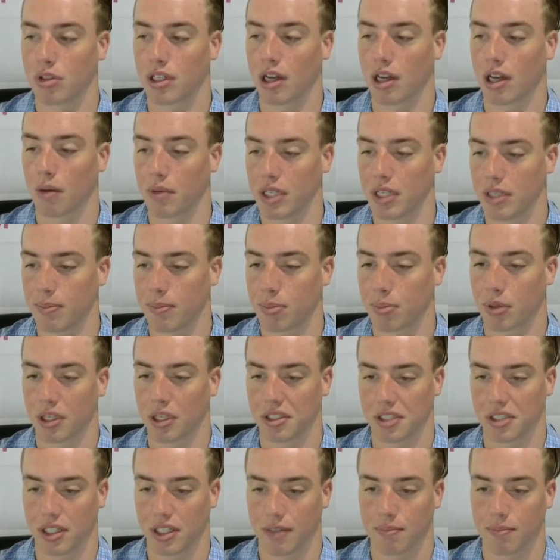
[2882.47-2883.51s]
Ghraib
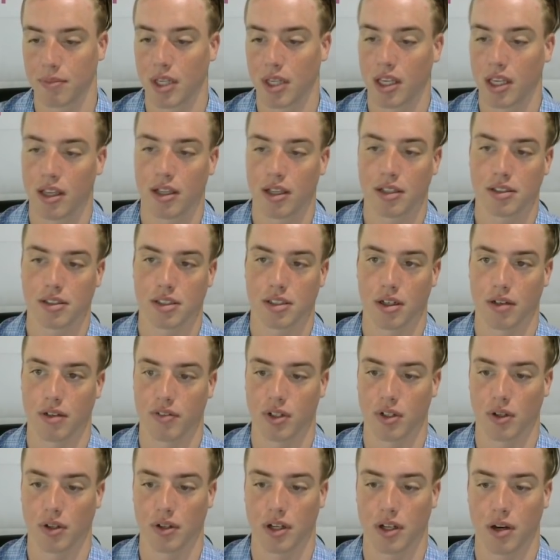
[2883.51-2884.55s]
prison. So if you
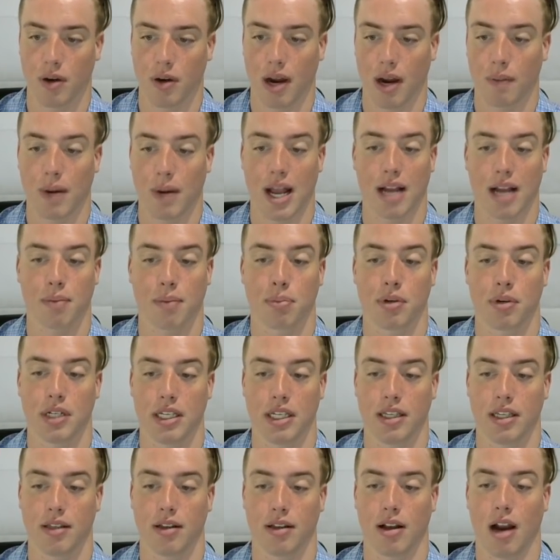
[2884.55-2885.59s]
don't know,
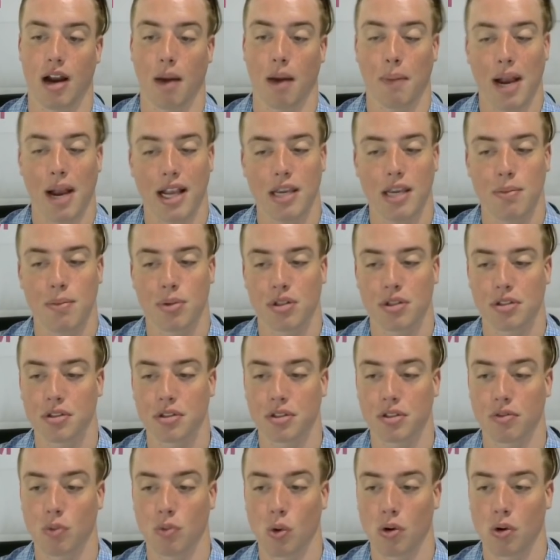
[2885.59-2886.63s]
Iraqi prisoners
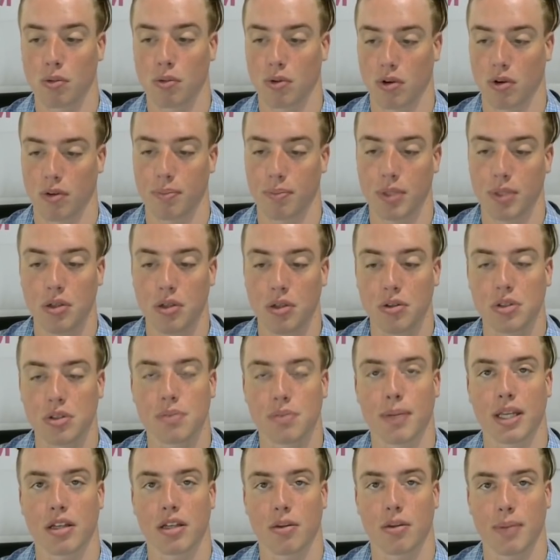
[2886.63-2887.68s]
of war were abused
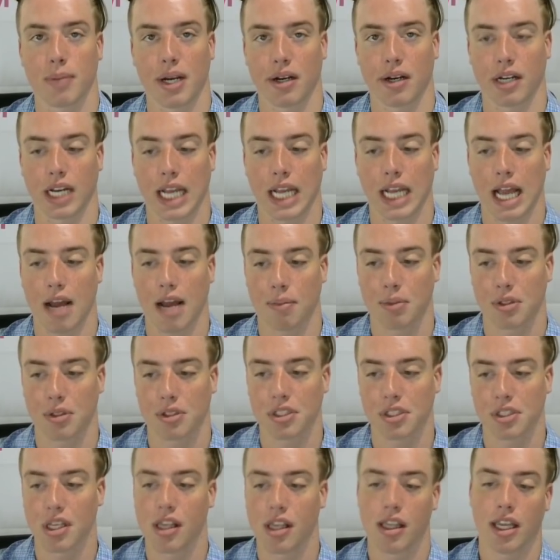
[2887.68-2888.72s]
by their American
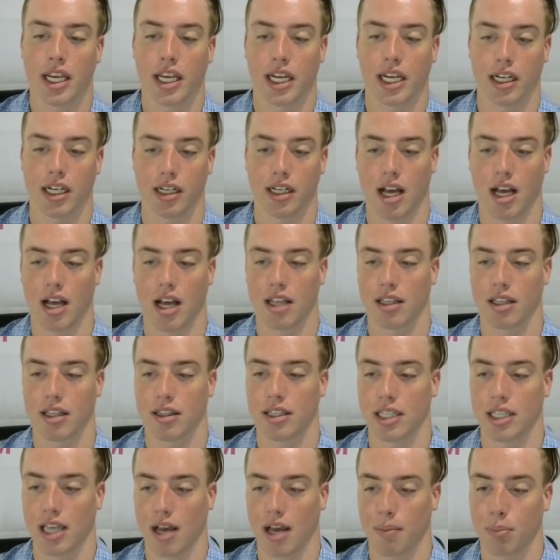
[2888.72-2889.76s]
captors in
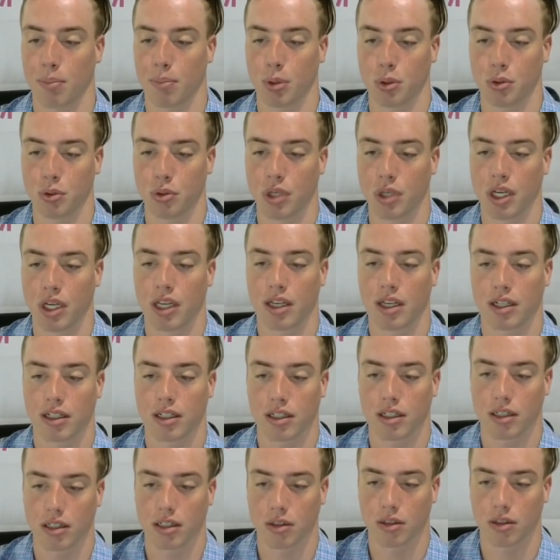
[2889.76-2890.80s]
the Abu
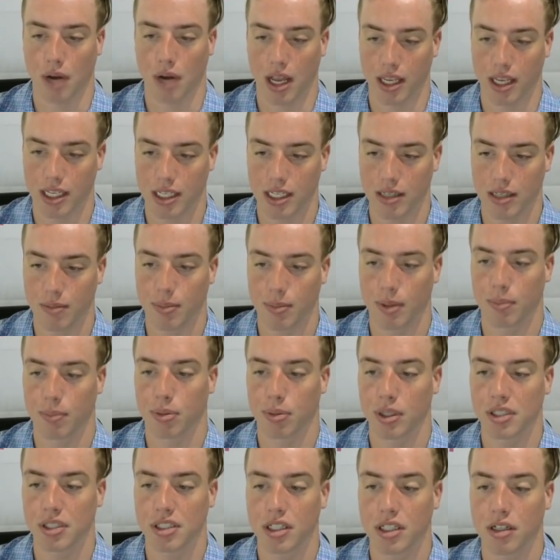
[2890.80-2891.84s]
Ghraib
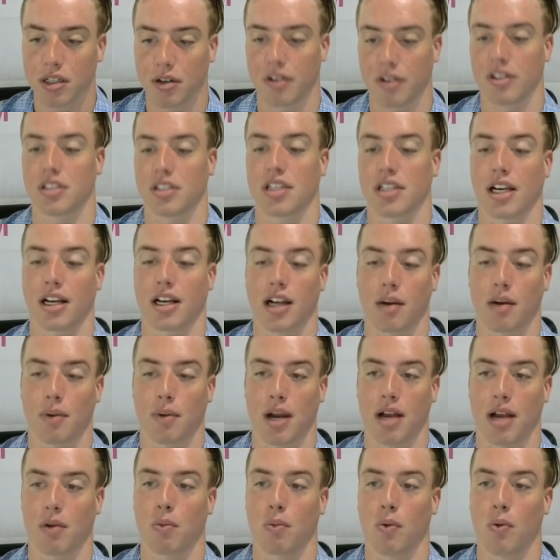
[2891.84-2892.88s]
prison during the Second
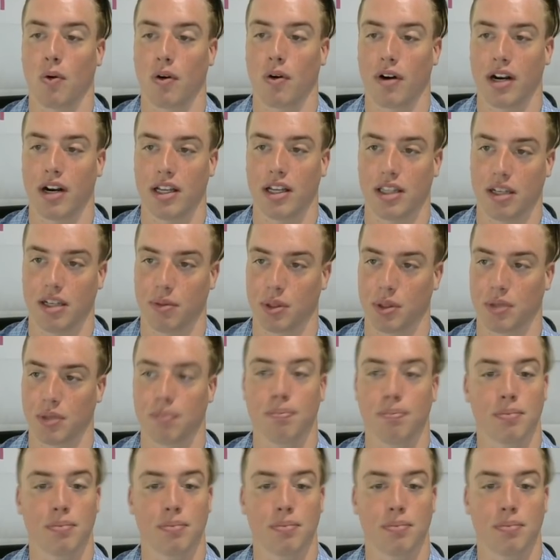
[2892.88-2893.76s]
Iraq War, and they were